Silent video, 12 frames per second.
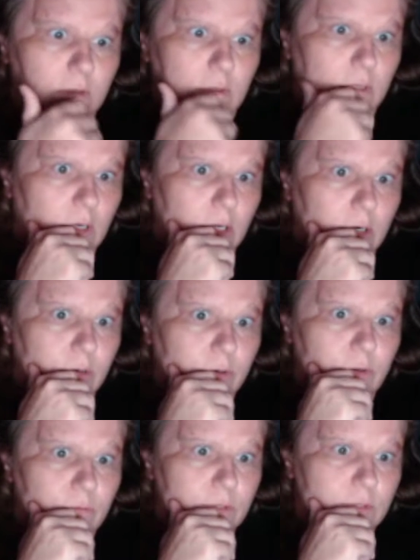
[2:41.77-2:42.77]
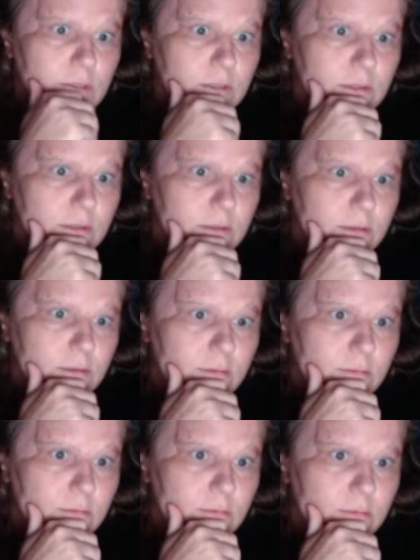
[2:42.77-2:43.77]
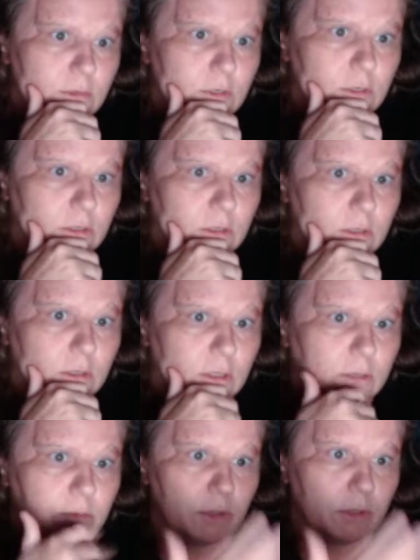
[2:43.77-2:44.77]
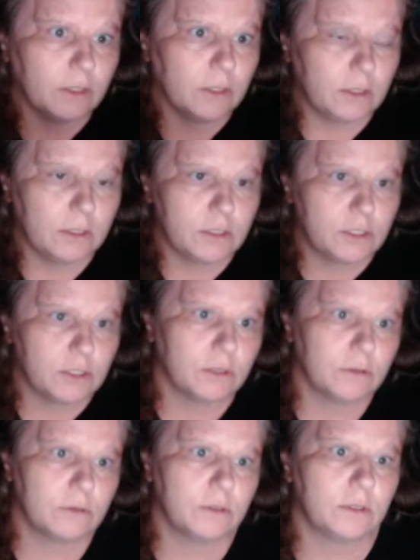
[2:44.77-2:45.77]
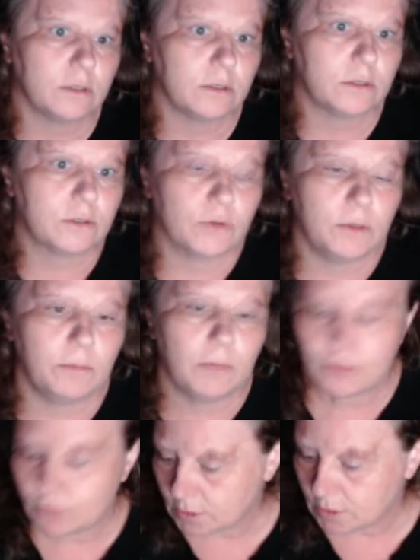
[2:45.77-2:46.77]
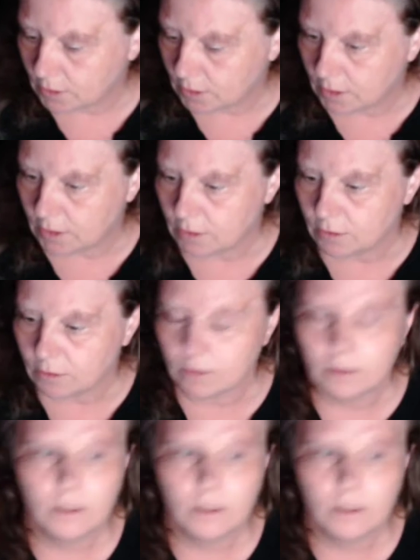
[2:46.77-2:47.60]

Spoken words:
and I don't know if this is good, but it shows the stream metrics on here